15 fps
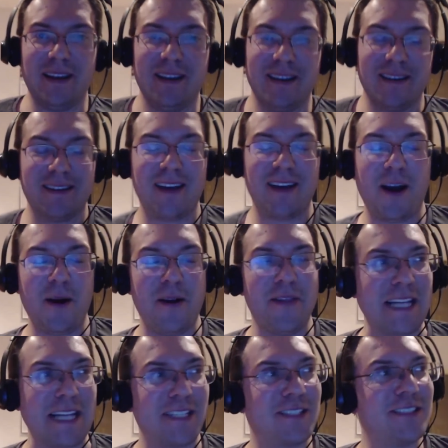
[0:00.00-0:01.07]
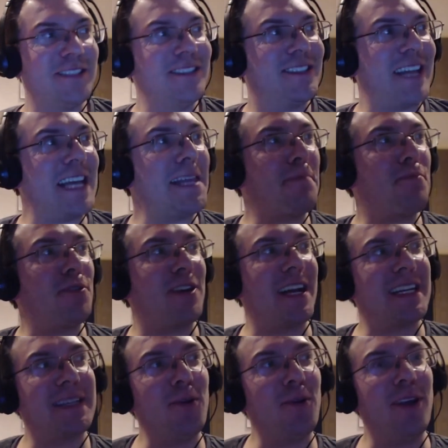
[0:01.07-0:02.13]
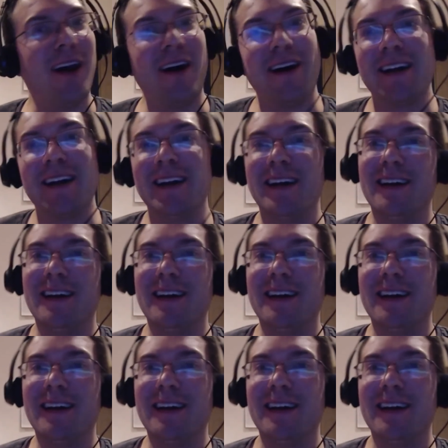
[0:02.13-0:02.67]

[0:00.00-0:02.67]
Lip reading: Go on then, say the predictable line.